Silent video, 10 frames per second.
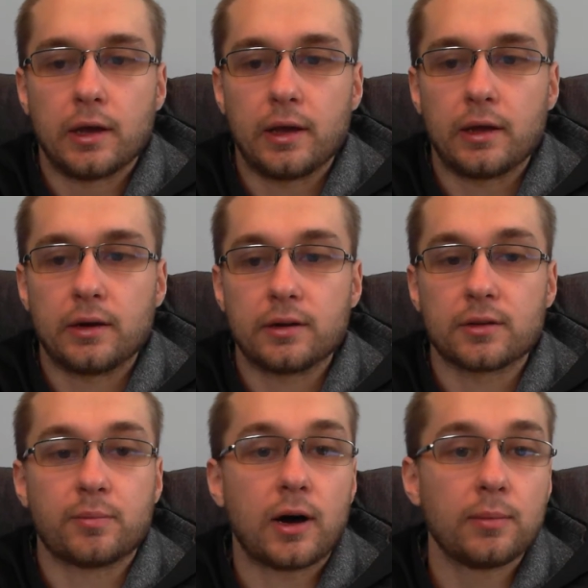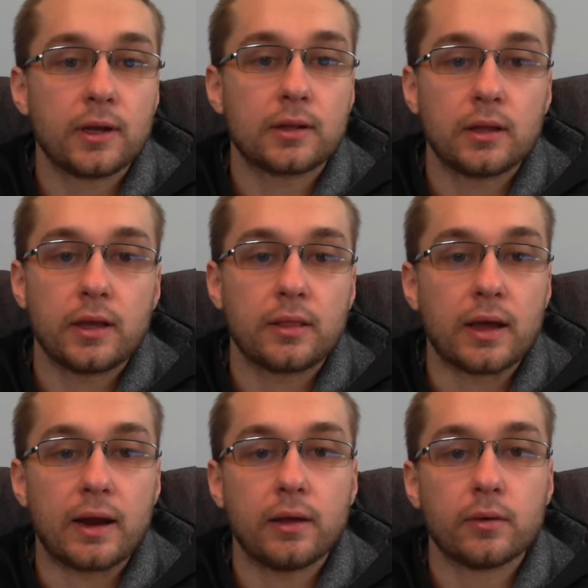And it's a public league
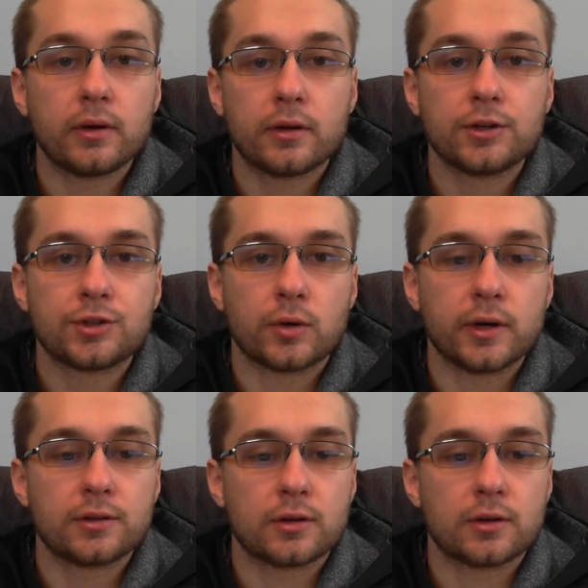that anyone can join.